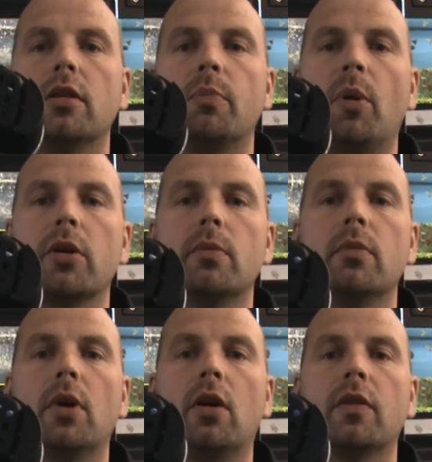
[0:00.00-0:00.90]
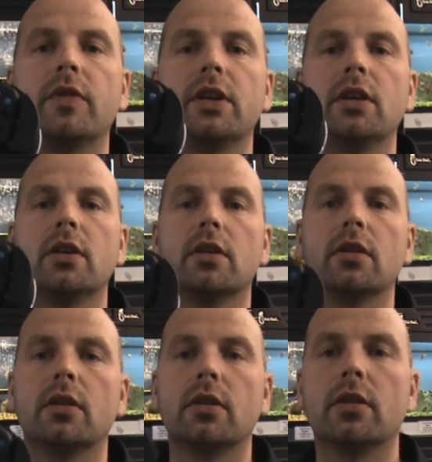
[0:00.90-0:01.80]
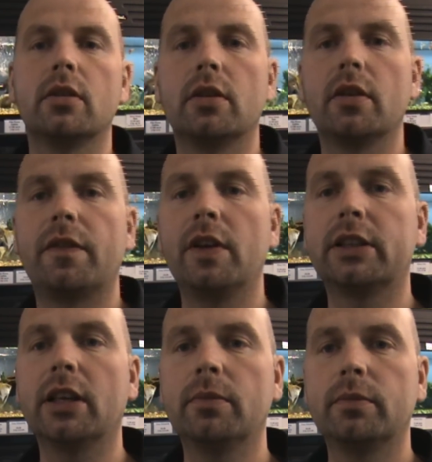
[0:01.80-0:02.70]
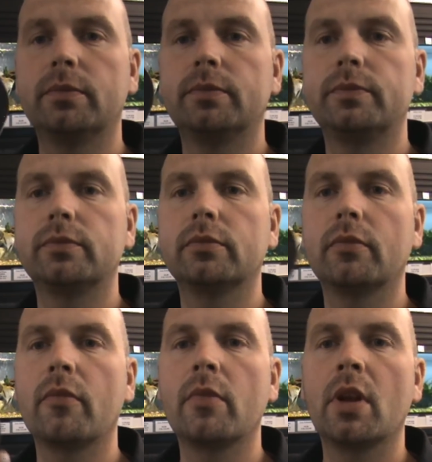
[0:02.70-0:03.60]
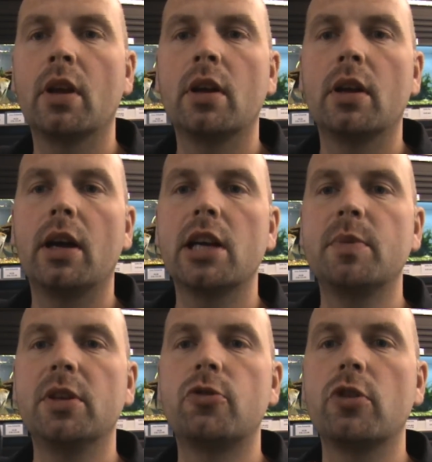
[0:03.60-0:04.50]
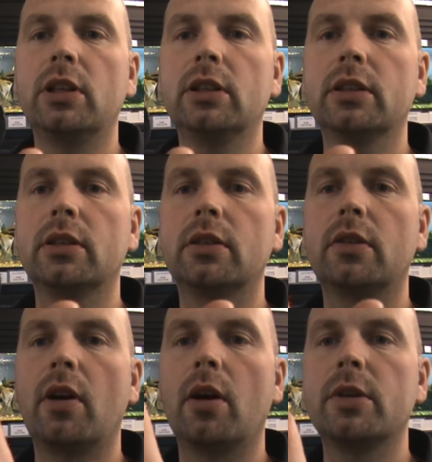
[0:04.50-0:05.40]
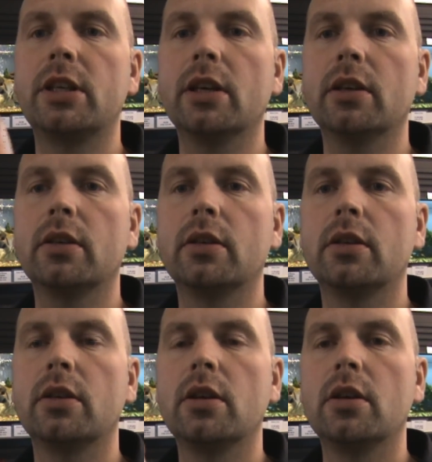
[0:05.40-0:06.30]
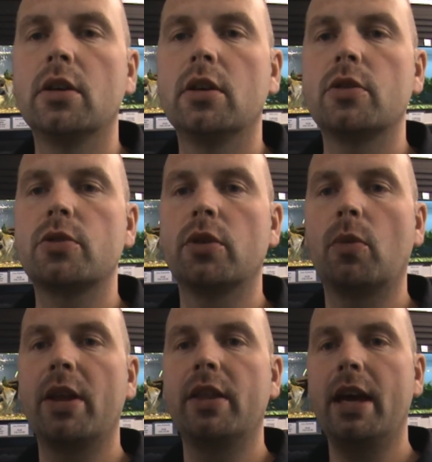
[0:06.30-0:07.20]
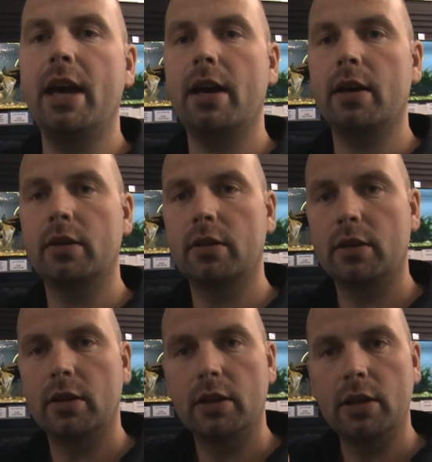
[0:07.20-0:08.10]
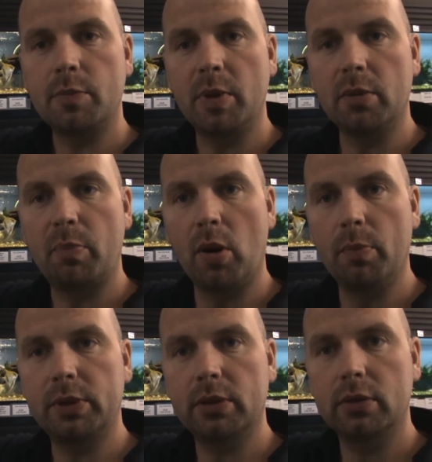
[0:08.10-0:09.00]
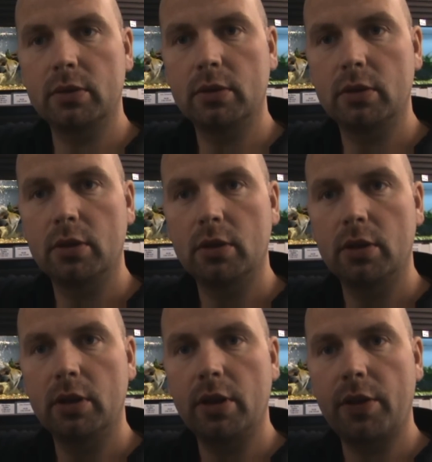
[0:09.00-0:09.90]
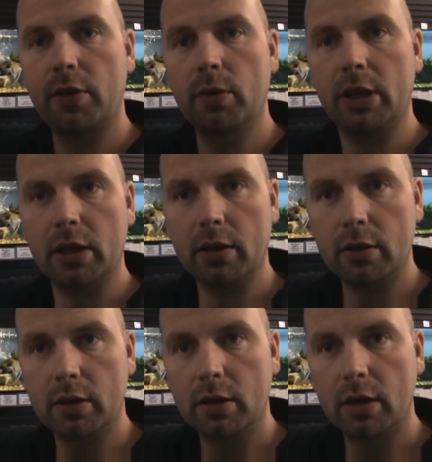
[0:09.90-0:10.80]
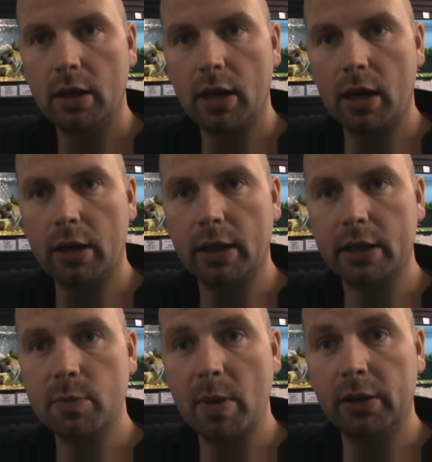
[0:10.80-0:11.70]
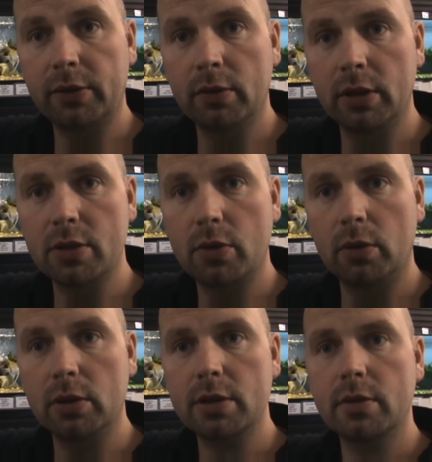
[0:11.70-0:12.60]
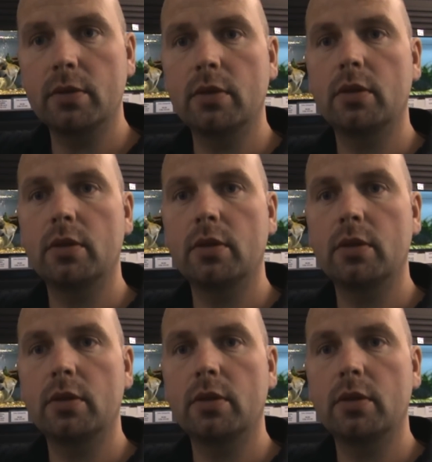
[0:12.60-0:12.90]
the bottom of the filter has been drilled around here so that when the air is being pumped through here and expelled through these holes